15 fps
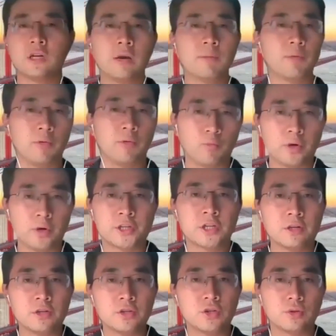it up and
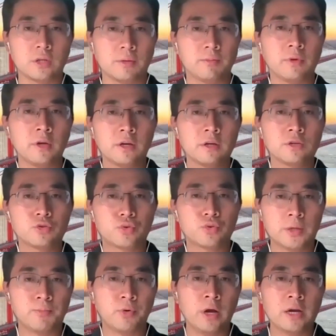return to the
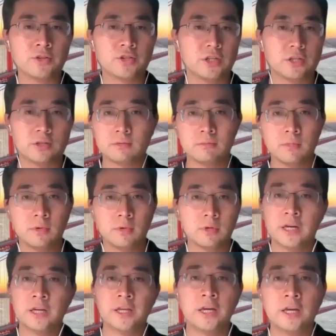tree branches
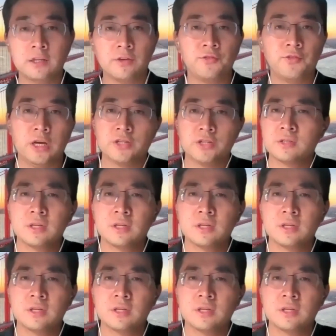and eat the fish.